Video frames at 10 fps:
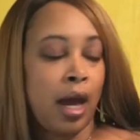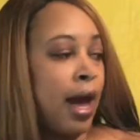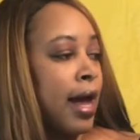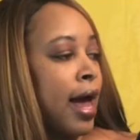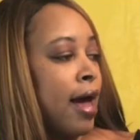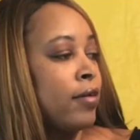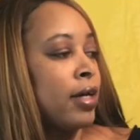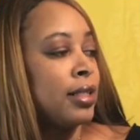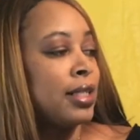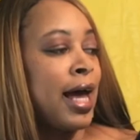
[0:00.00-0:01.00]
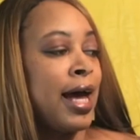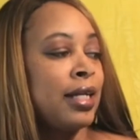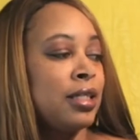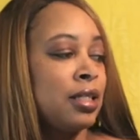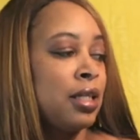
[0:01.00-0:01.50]
I have it
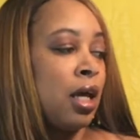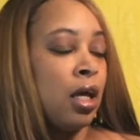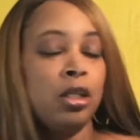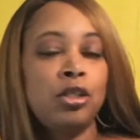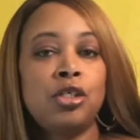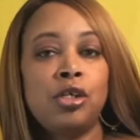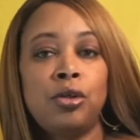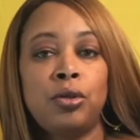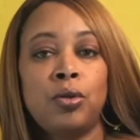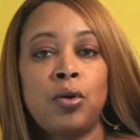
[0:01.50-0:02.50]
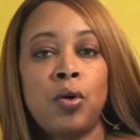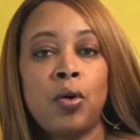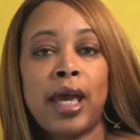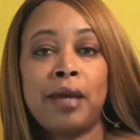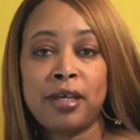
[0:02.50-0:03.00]
attached to
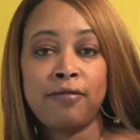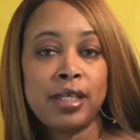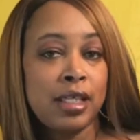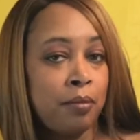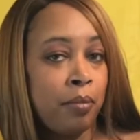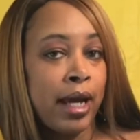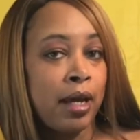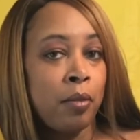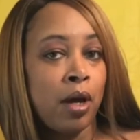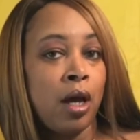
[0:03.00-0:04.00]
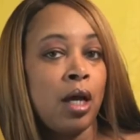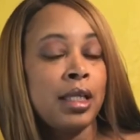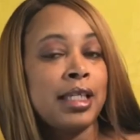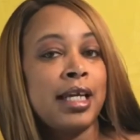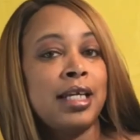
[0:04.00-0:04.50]
a PVC pipe
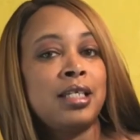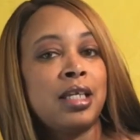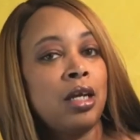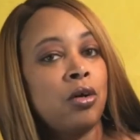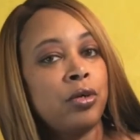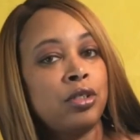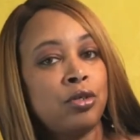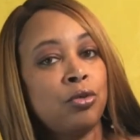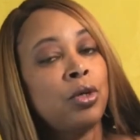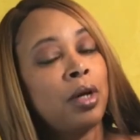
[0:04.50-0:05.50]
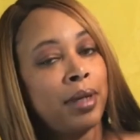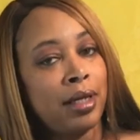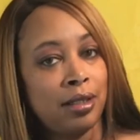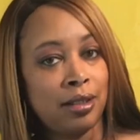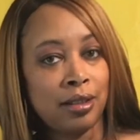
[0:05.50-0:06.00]
that is sitting on two
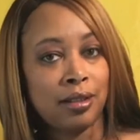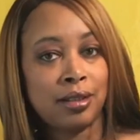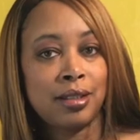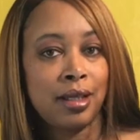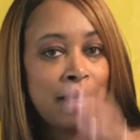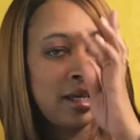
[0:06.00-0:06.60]
command hooks.